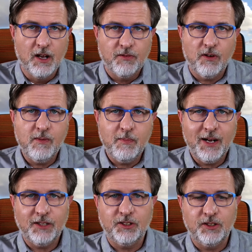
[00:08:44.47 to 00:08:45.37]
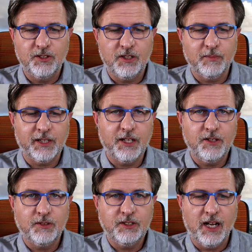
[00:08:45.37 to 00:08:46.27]
for I'm about to do something in
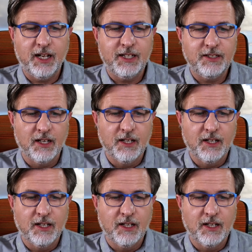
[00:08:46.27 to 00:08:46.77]
your days